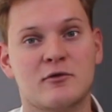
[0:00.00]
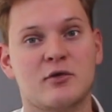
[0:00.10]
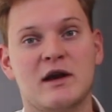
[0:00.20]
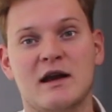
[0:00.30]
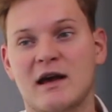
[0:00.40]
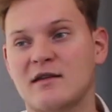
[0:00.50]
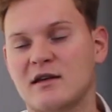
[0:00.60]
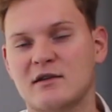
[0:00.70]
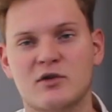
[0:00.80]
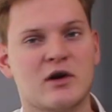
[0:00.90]
of
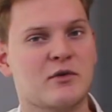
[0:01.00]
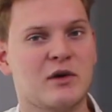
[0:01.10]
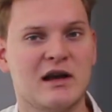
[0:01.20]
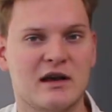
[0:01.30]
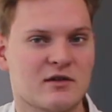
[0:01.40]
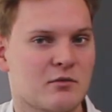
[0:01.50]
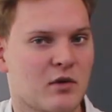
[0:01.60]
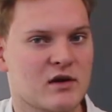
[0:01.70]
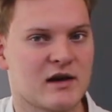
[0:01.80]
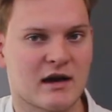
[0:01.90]
2019, so there really isn't
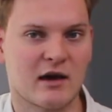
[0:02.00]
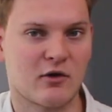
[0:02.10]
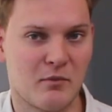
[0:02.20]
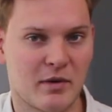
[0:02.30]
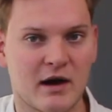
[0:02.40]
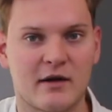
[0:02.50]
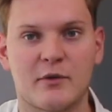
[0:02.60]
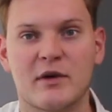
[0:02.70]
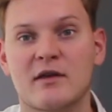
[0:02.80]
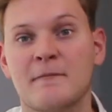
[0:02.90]
much I can compare
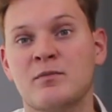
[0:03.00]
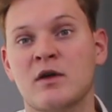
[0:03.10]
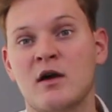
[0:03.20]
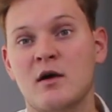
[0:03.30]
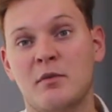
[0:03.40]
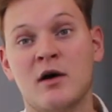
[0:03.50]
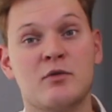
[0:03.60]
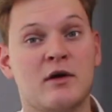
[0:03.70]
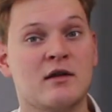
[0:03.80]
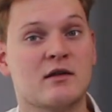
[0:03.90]
it with.
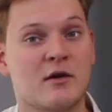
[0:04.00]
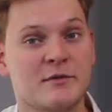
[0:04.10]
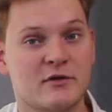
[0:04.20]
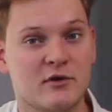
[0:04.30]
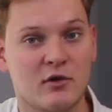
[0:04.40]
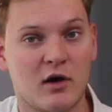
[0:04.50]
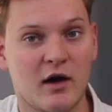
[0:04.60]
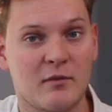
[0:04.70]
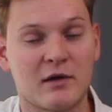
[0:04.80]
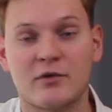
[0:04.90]
But when it comes to
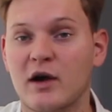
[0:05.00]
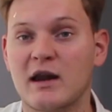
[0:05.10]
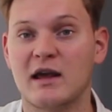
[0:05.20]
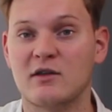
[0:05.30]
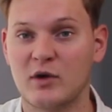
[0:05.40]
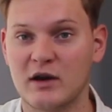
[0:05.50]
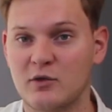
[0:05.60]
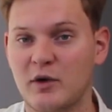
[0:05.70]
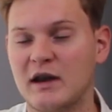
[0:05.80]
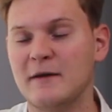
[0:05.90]
Black Friday in
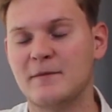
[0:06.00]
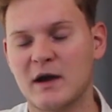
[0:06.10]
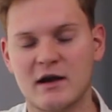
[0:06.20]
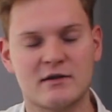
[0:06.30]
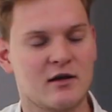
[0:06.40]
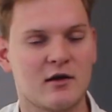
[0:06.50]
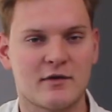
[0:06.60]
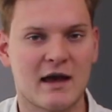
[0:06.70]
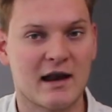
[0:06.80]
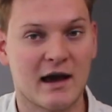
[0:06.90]
2020, there is a lot
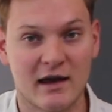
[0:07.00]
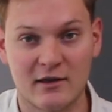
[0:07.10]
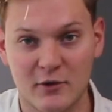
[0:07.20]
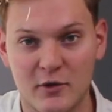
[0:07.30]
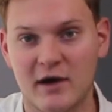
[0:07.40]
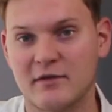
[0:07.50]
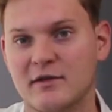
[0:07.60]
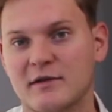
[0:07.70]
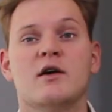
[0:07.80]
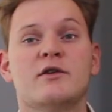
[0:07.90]
of data I do have.
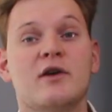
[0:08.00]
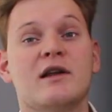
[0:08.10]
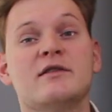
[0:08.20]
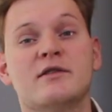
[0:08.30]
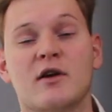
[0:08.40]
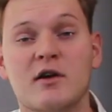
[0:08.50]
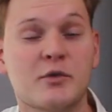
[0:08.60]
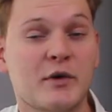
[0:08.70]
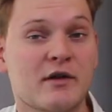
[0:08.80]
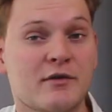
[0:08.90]
So let's
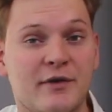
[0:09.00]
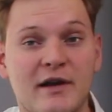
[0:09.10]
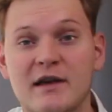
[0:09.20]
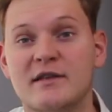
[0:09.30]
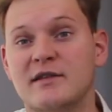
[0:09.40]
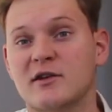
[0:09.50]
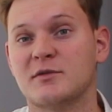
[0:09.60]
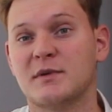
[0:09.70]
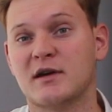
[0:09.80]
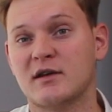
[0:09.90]
start with affiliate
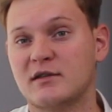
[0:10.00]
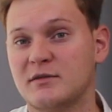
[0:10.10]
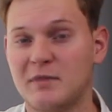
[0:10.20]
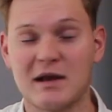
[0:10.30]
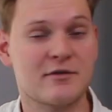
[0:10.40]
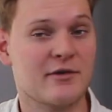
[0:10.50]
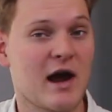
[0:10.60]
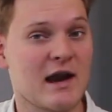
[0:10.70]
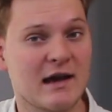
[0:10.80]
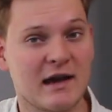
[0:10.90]
sales, because Black
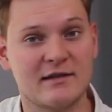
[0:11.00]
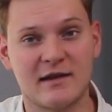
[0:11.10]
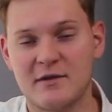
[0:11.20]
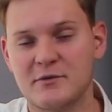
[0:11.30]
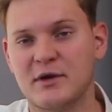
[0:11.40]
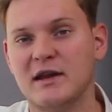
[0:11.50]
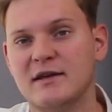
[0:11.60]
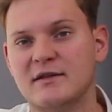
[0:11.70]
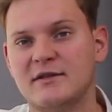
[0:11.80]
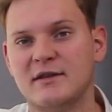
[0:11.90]
Friday is a
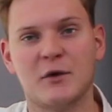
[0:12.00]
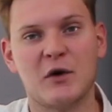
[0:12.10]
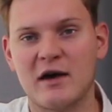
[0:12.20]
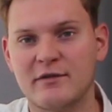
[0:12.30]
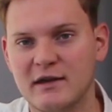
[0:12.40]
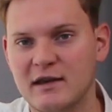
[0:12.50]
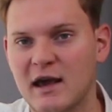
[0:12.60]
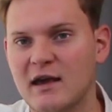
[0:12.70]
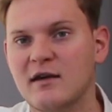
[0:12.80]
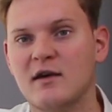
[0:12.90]
really sale heavy
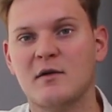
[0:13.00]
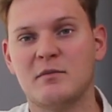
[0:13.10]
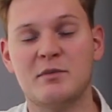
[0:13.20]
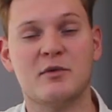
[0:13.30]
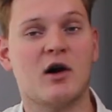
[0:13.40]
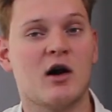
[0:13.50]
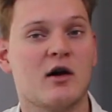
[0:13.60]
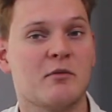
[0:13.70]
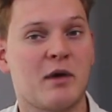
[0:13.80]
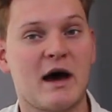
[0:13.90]
day. People
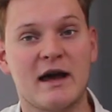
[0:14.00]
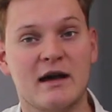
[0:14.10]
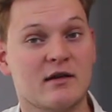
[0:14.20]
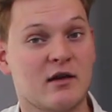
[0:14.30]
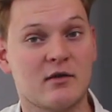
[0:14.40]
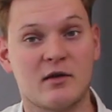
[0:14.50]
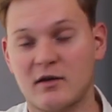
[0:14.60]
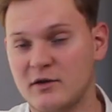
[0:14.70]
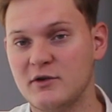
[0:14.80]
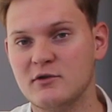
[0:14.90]
are buying
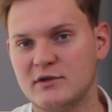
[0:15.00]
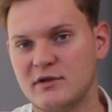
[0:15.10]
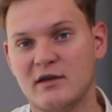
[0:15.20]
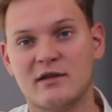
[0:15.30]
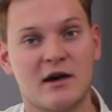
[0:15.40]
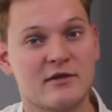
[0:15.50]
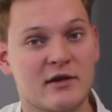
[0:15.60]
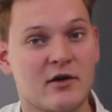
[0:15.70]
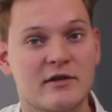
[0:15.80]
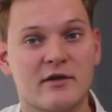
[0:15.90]
the huge discounts
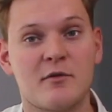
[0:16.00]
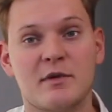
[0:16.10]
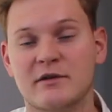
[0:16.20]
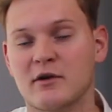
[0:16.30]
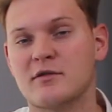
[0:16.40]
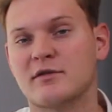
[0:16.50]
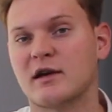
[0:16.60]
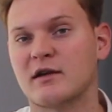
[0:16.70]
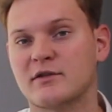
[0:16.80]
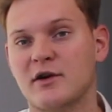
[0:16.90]
that all these companies are
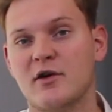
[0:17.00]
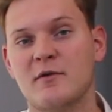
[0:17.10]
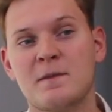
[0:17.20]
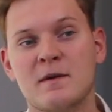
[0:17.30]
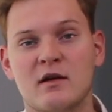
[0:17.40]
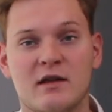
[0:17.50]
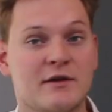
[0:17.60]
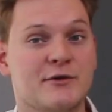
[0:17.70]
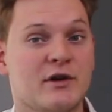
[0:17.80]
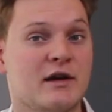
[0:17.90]
offering. So
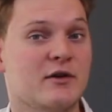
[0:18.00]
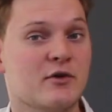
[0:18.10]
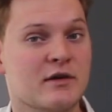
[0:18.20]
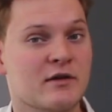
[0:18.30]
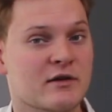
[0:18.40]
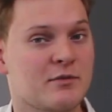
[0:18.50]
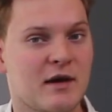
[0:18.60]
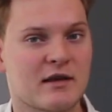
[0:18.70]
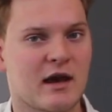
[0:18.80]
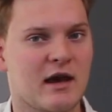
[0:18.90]
naturally you can
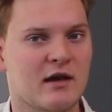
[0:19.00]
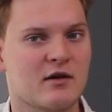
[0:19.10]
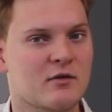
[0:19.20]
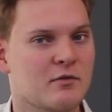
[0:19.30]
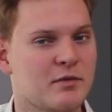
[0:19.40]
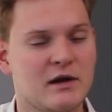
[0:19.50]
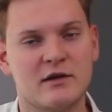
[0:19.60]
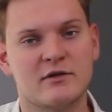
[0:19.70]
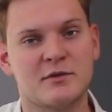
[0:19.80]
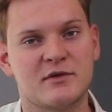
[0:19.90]
expect a
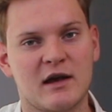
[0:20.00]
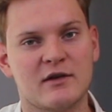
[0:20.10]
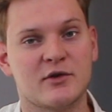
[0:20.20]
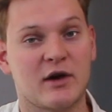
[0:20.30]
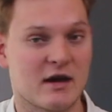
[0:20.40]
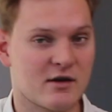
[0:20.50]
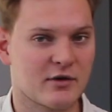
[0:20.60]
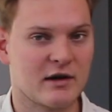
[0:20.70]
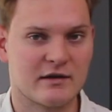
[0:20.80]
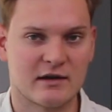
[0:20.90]
pretty substantial
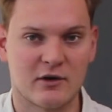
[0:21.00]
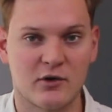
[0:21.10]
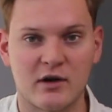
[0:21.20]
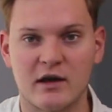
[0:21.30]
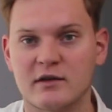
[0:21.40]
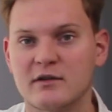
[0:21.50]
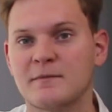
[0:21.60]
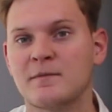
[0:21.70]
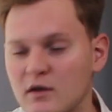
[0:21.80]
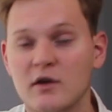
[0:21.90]
increase in earnings.
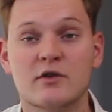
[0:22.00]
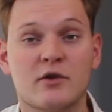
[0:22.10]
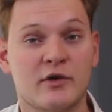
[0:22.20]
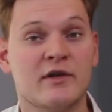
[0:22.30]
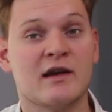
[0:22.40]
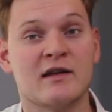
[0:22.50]
So during the